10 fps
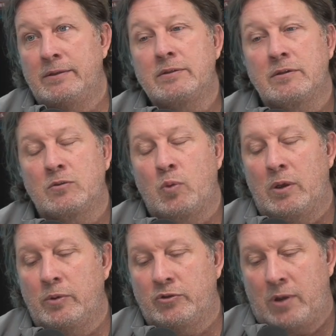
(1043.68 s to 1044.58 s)
and this is
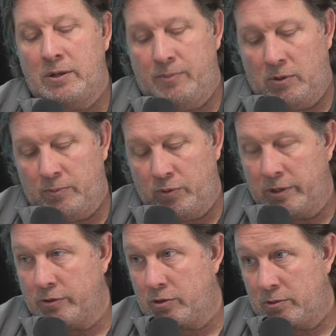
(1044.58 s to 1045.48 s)
where we try to build a
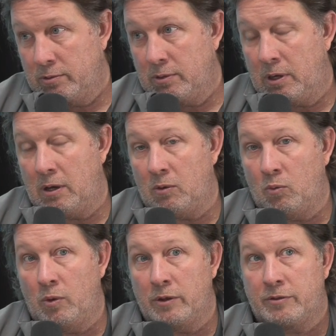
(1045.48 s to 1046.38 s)
bridge
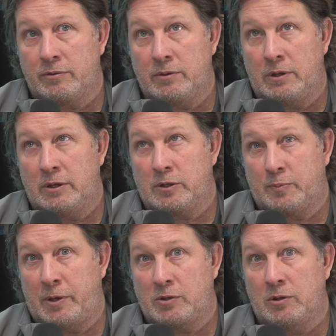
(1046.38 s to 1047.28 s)
with,
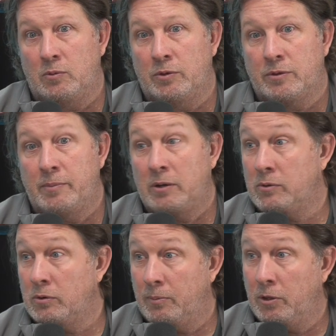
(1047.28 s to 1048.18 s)
especially with the
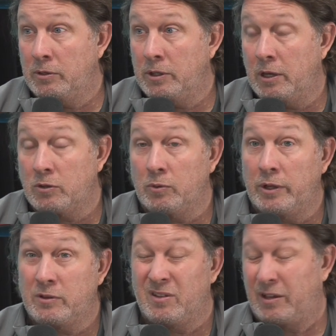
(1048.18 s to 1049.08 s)
medical community as it
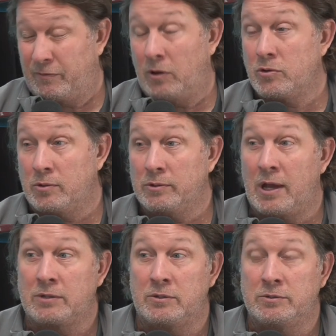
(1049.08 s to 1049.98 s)
relates to like functional
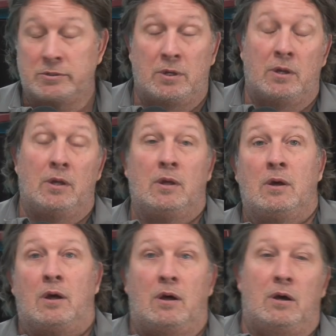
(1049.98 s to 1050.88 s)
doctors.
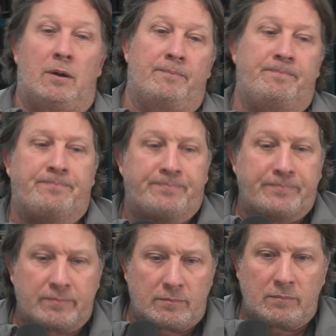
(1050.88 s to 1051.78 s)
The
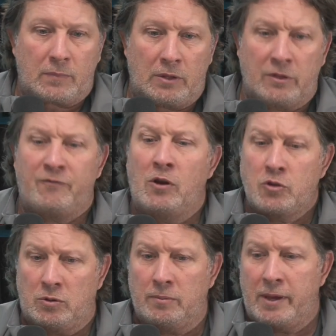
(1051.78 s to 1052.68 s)

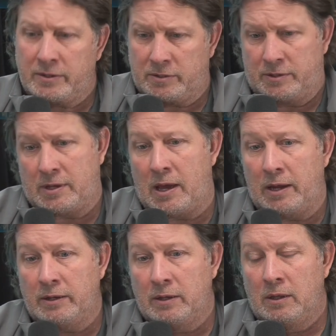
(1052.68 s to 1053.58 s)
functional medicine
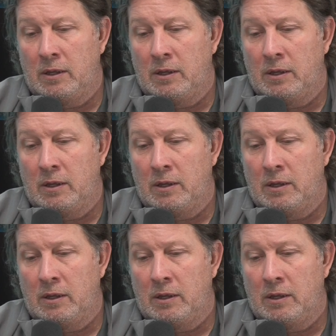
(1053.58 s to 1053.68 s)
side,